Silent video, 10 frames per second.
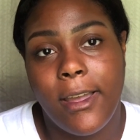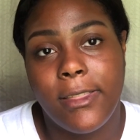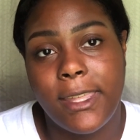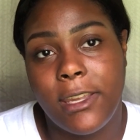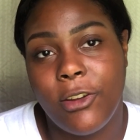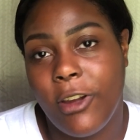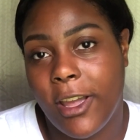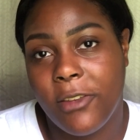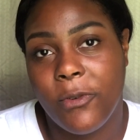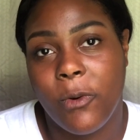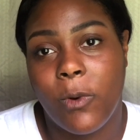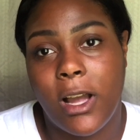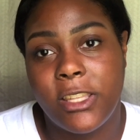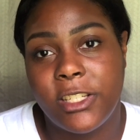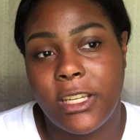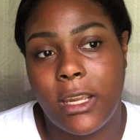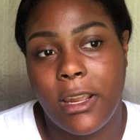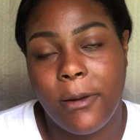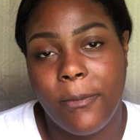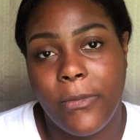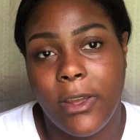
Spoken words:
I thank you guys for watching.